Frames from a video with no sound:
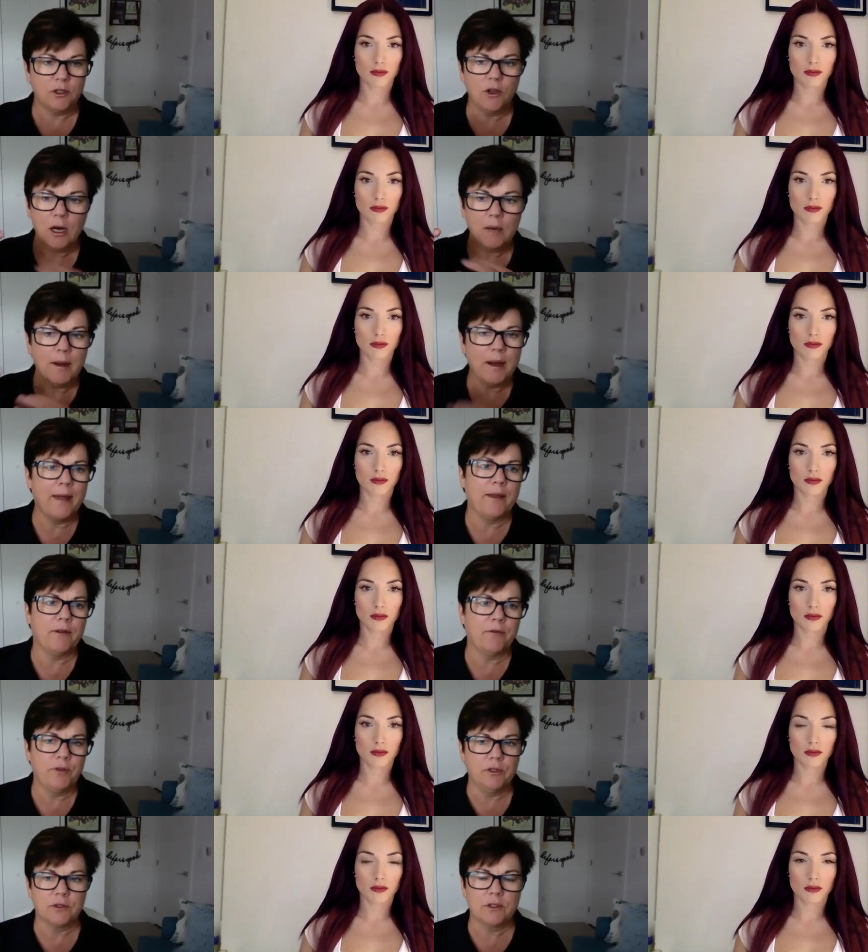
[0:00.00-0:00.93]
Speaker 1: Talk about how that
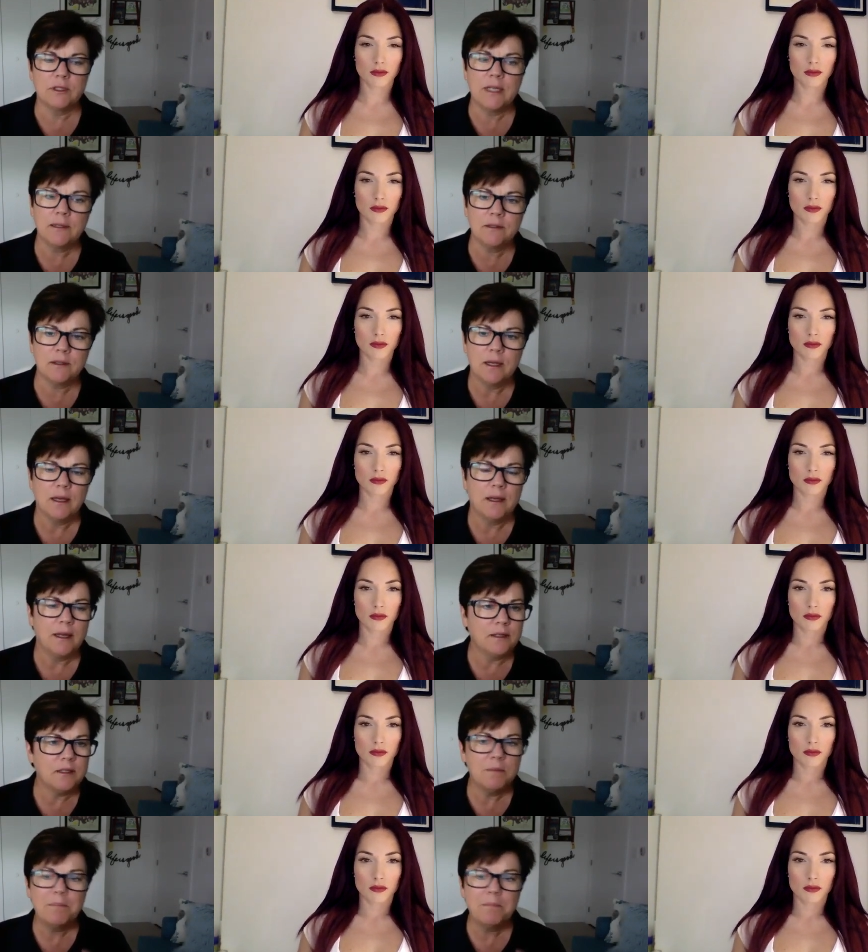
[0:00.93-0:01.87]
feels because that's
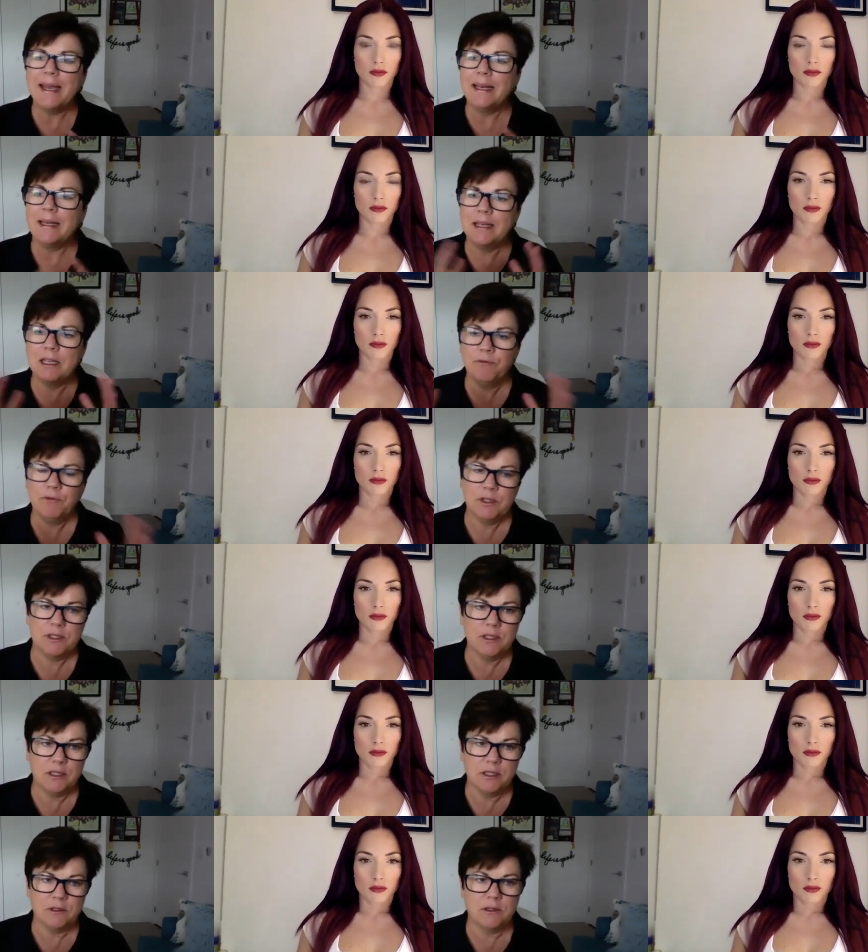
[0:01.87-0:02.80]
that's a
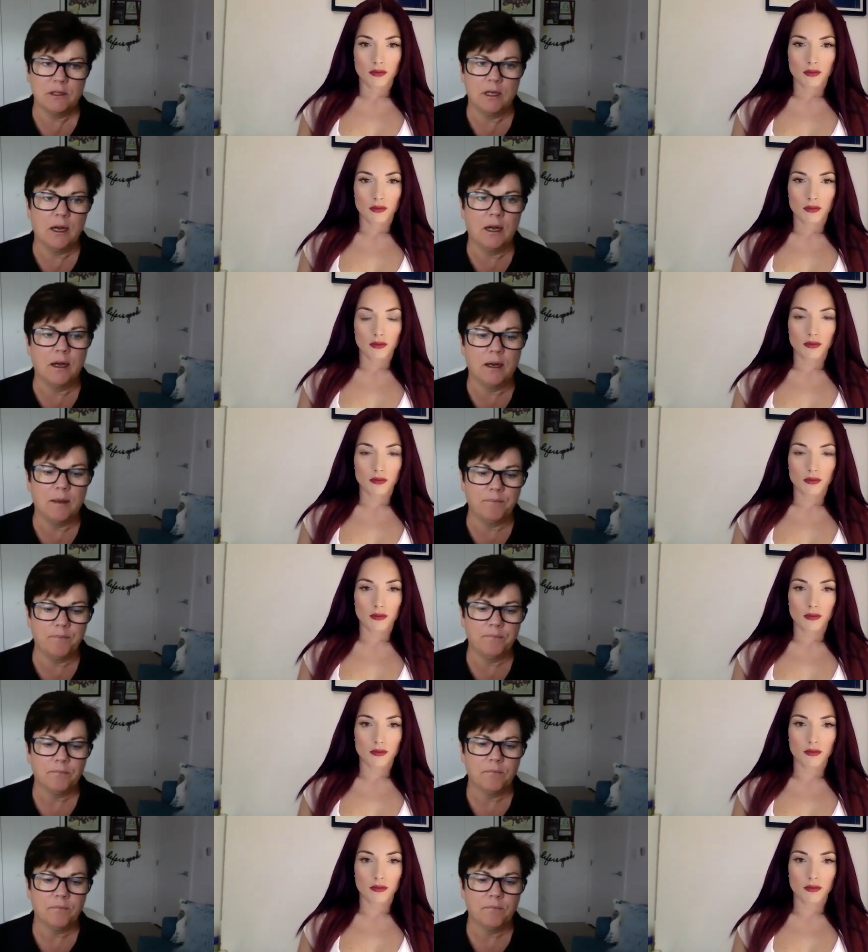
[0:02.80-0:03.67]
magnificent um,